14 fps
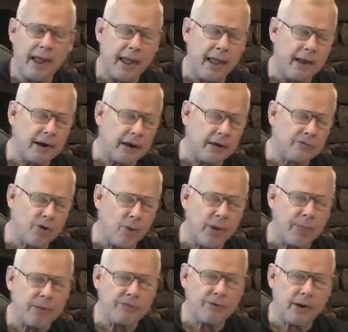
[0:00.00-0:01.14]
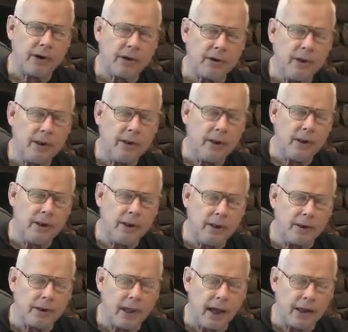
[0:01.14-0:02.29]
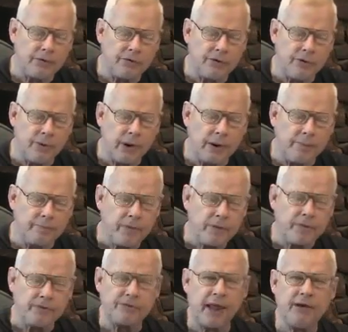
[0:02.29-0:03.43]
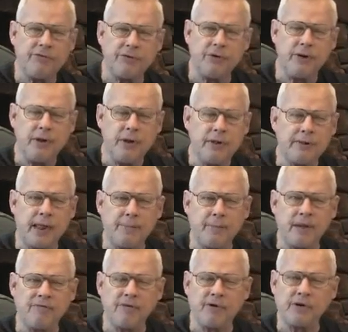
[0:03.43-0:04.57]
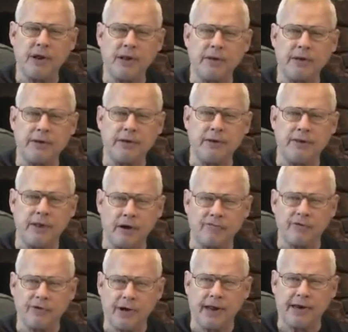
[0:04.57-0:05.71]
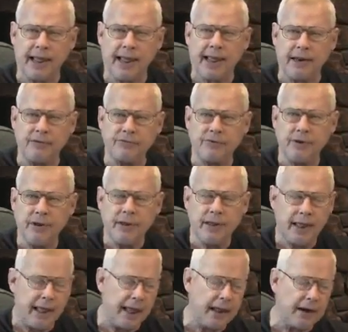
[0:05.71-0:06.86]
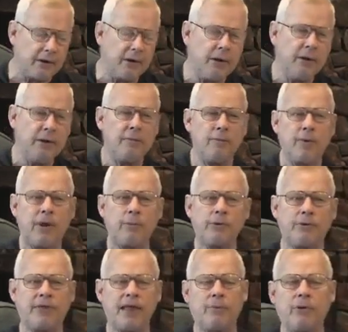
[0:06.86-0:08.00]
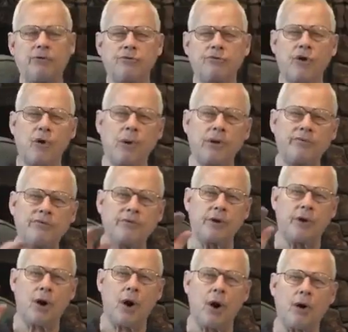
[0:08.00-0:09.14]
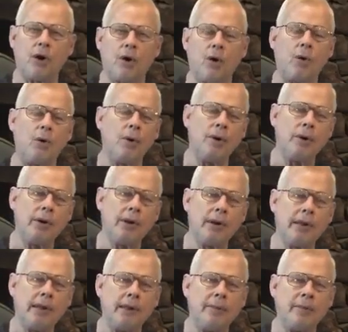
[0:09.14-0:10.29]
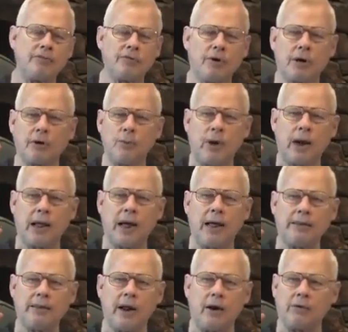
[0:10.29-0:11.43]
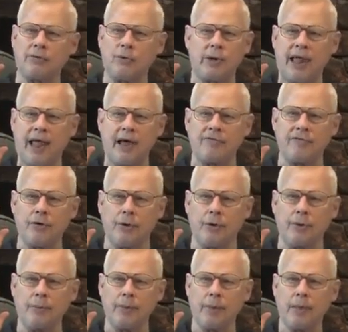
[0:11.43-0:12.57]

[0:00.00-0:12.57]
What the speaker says: And so when the shuttle got to the station, they'd be there for 10 days, and they would show us the cargo in the shuttle when it got there, and it's only half full.